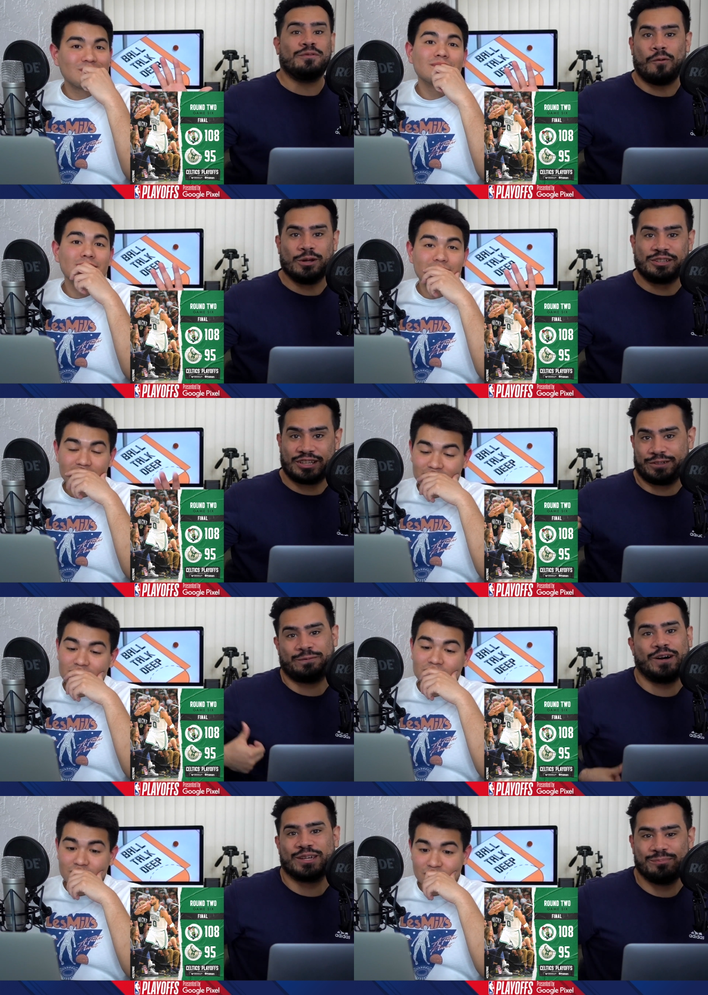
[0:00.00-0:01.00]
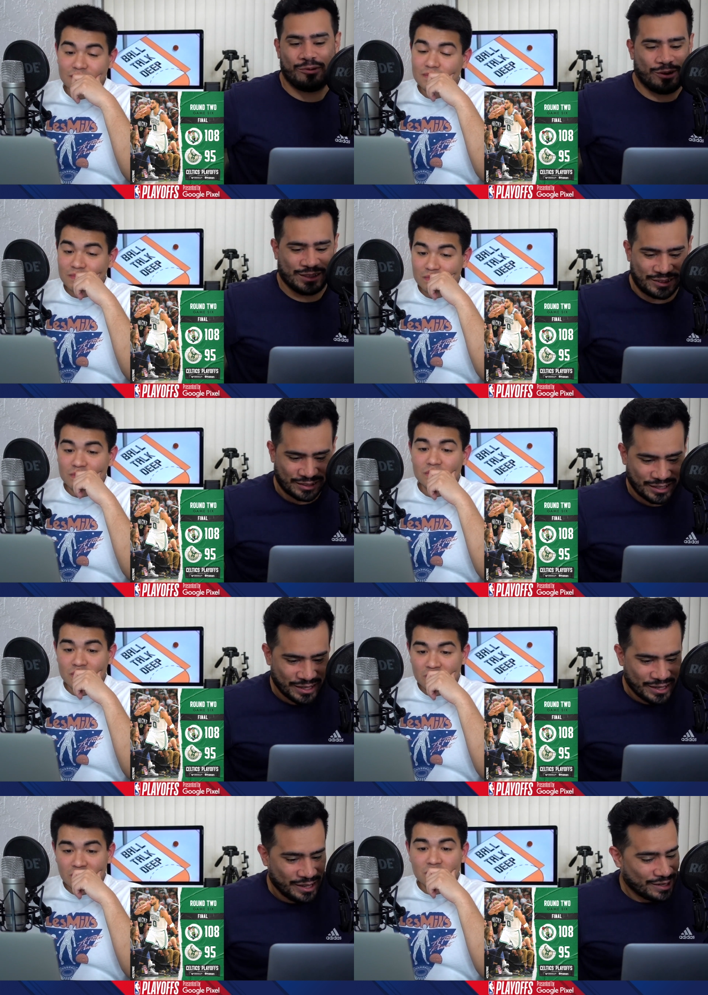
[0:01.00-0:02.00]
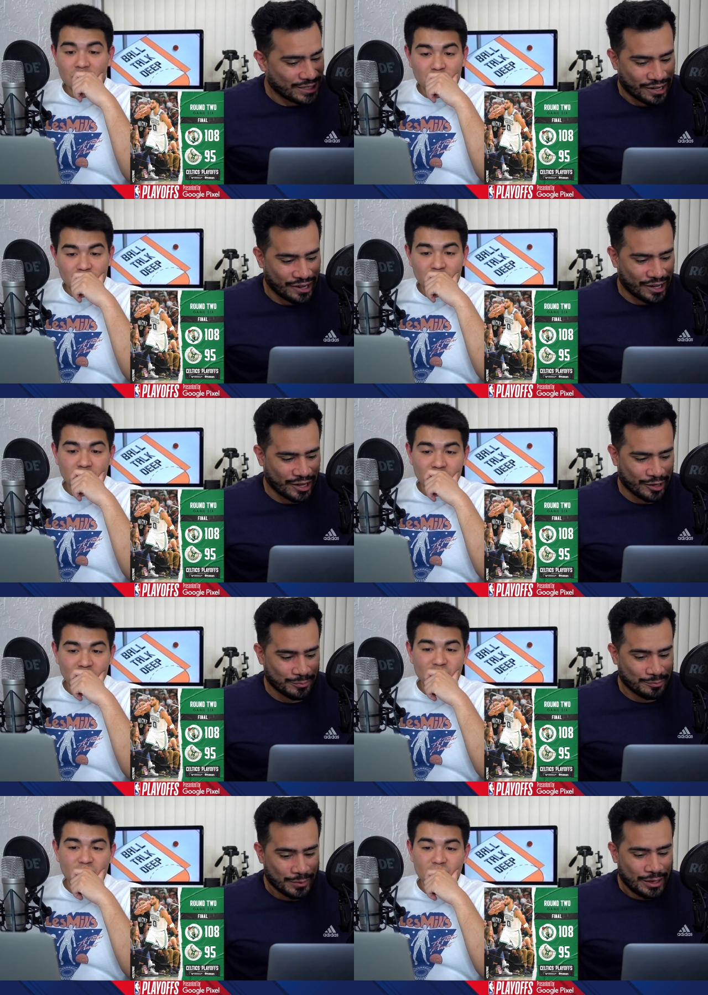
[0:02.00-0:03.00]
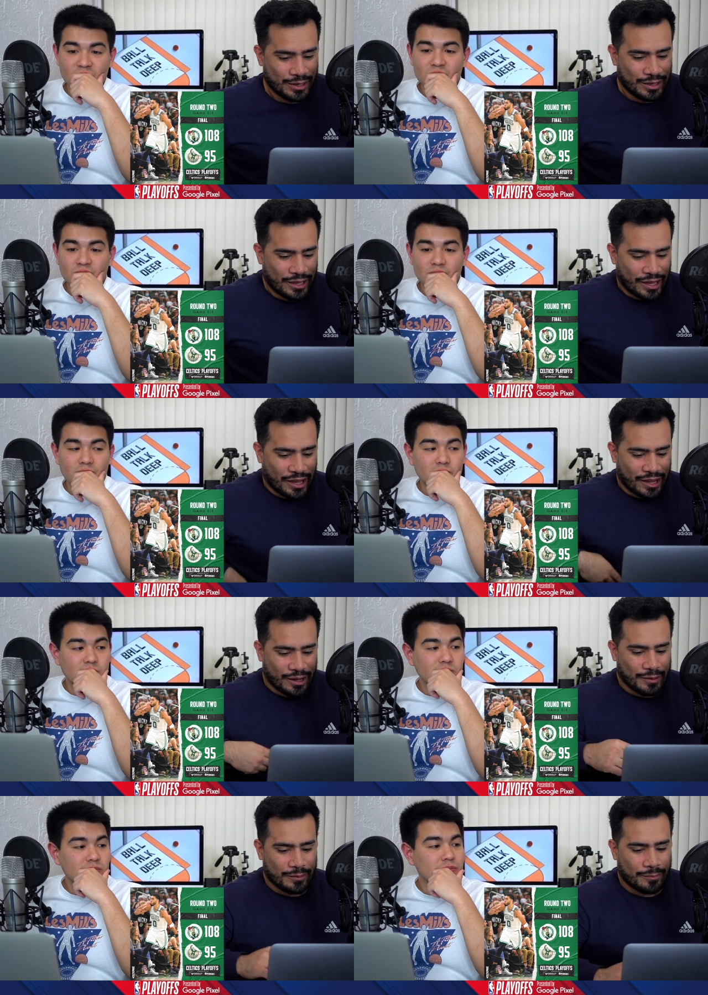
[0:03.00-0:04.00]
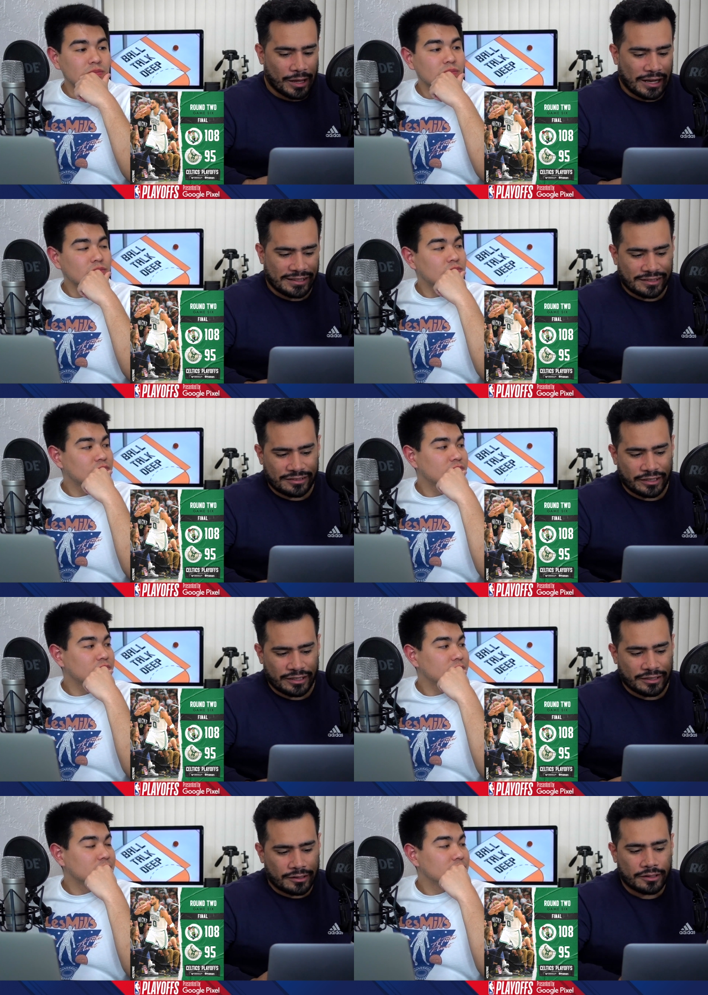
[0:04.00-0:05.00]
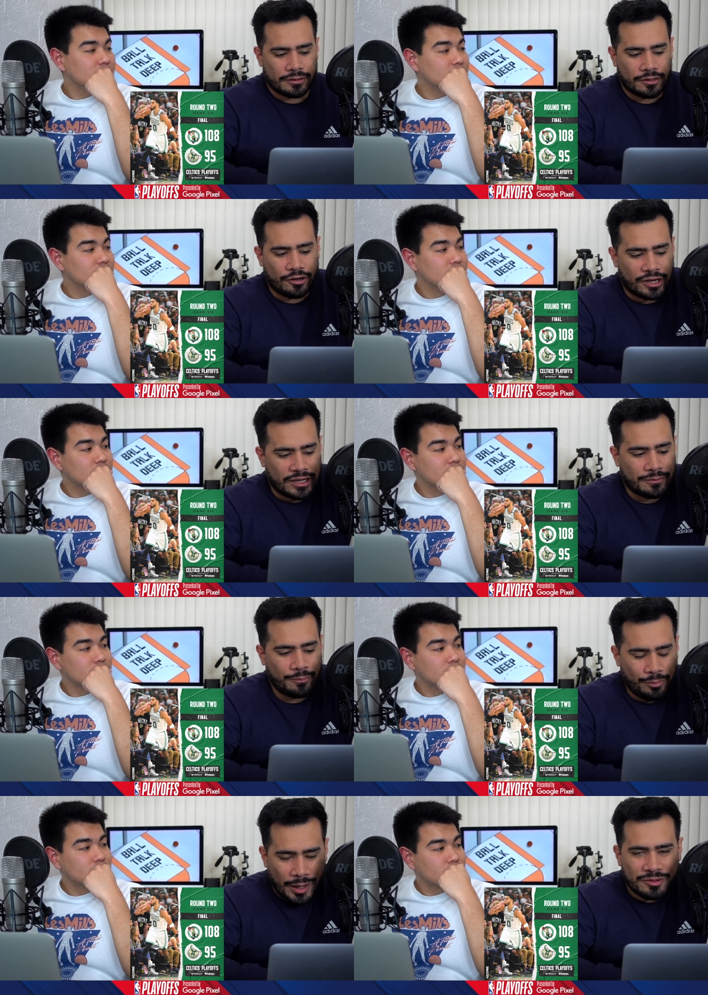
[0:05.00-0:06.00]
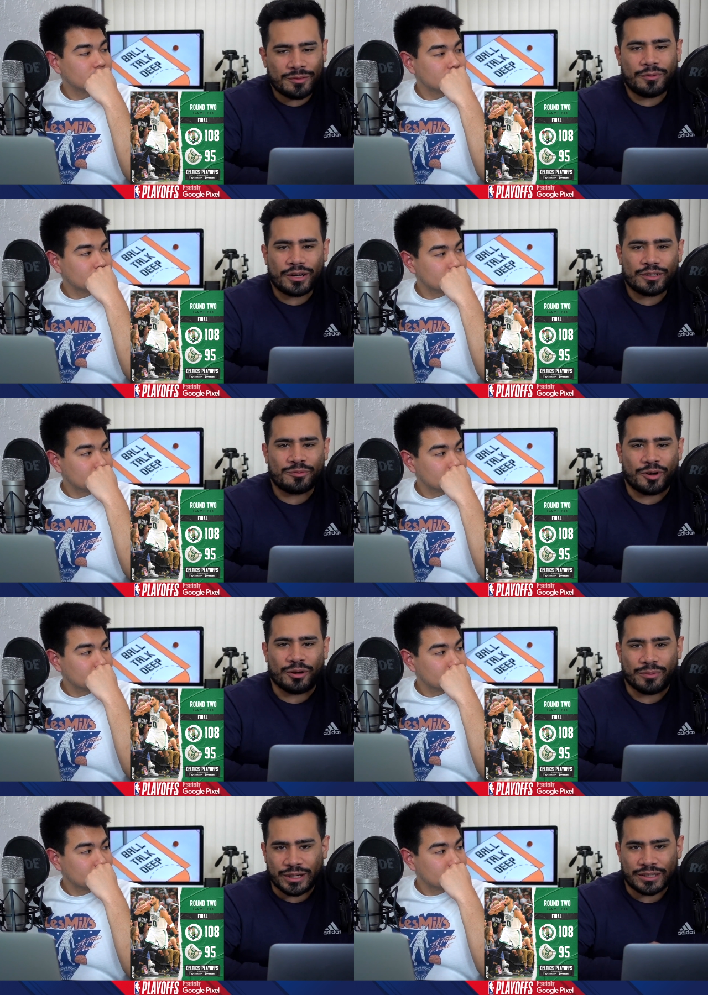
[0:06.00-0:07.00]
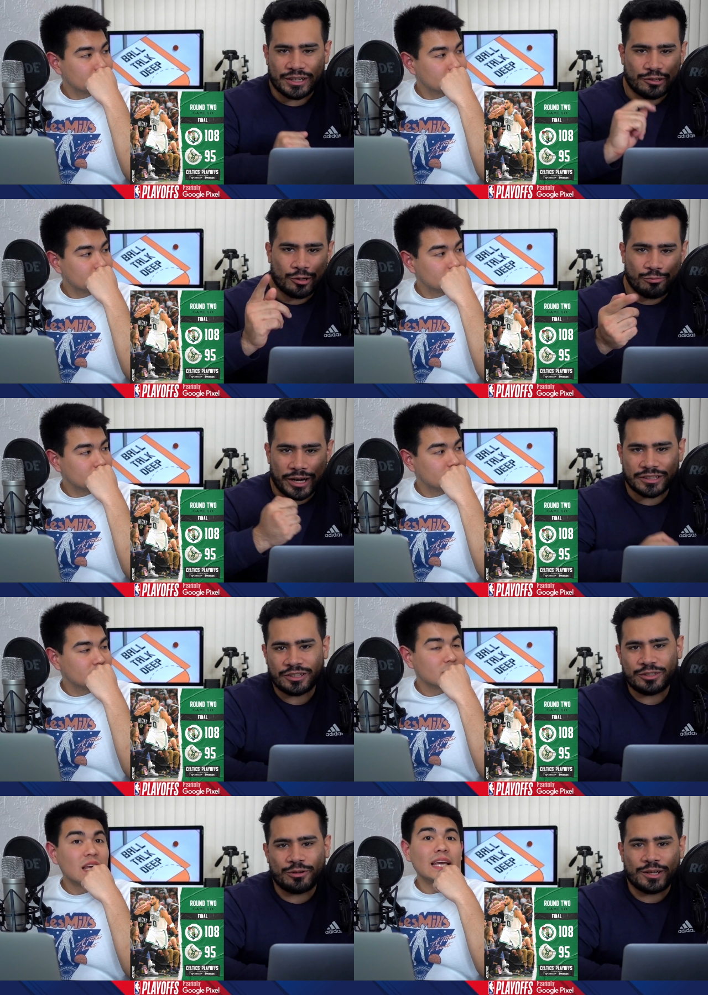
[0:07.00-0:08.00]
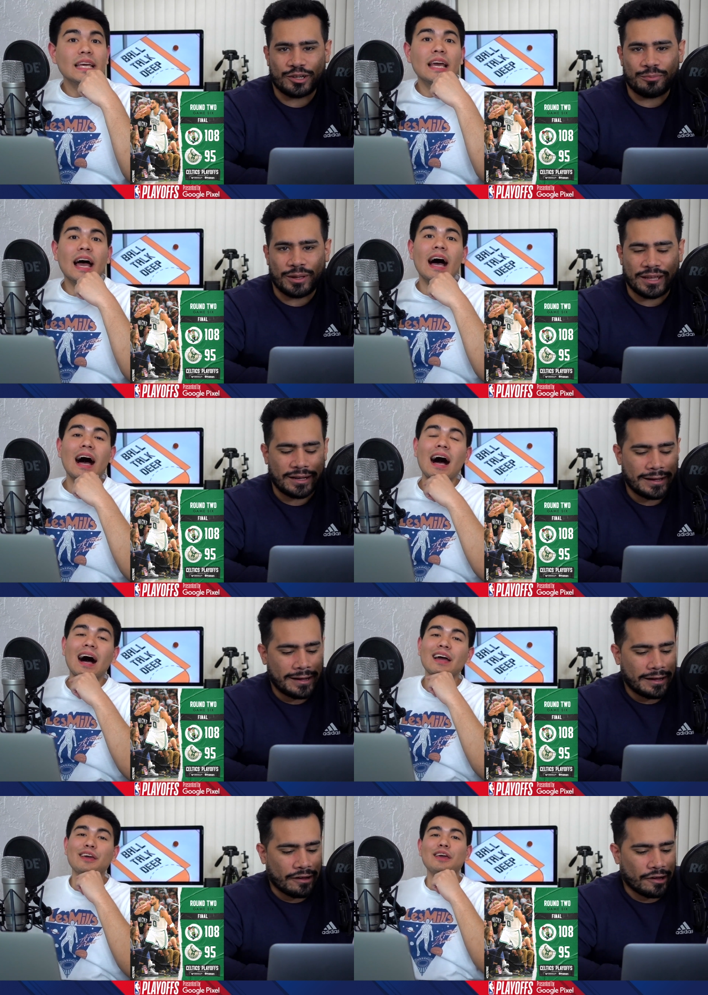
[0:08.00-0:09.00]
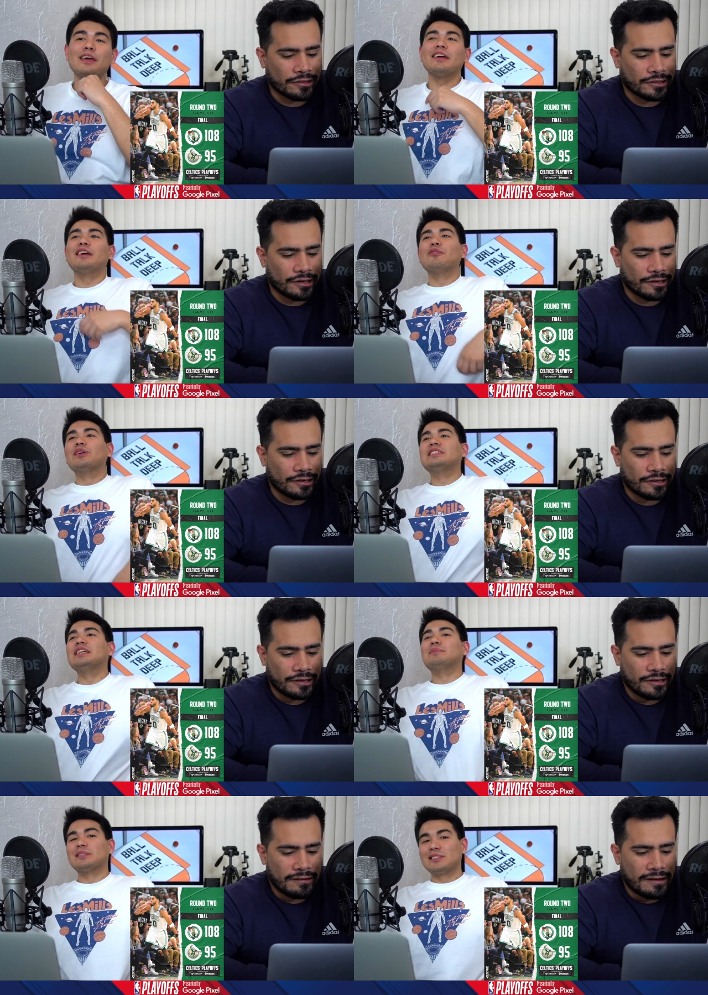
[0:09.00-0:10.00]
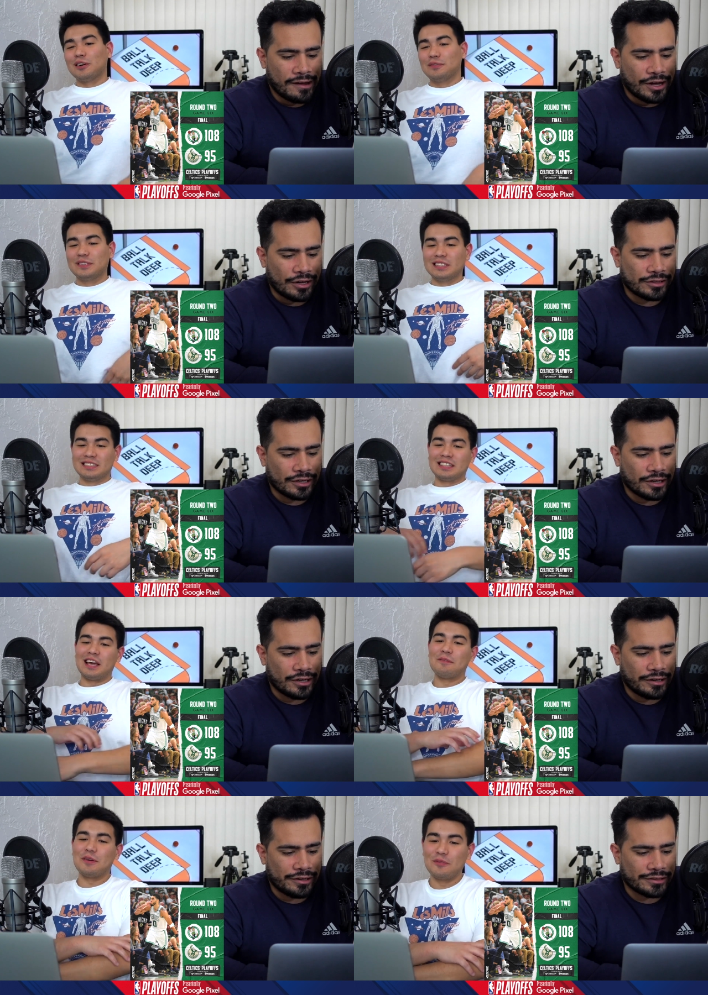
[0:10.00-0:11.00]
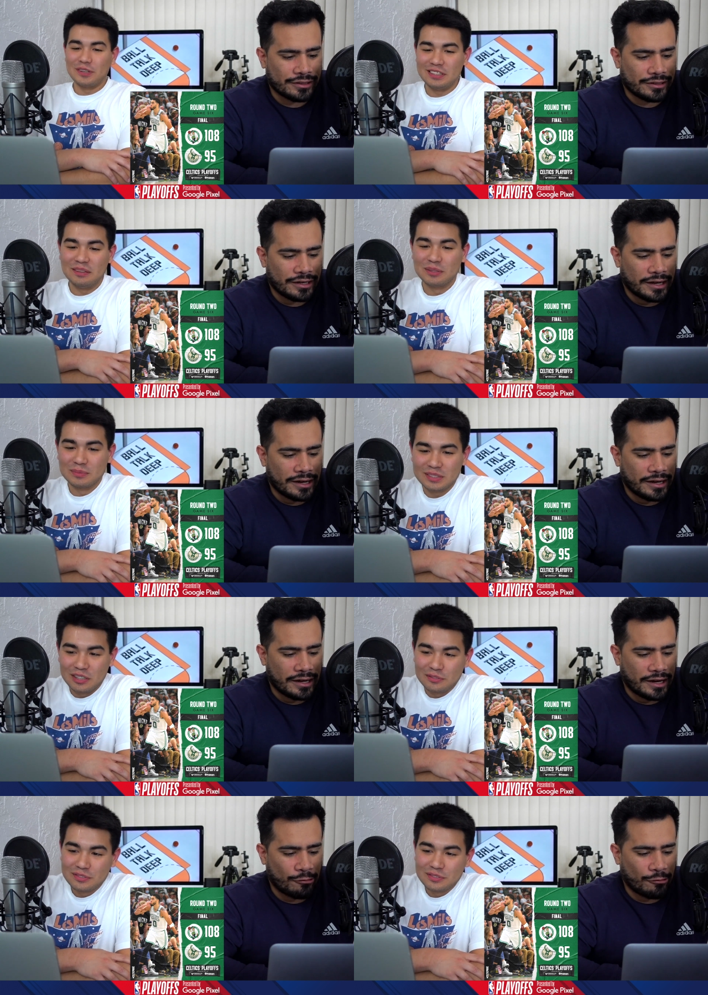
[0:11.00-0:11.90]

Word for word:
Speaker 1: forty six fucking points. Uh, uh, but I like to say Okay, props to Marcus Smart, man. I know I ragged on you a little yeah, bit. Yeah, he, he redeemed himself in this the, game. He on, redeemed himself.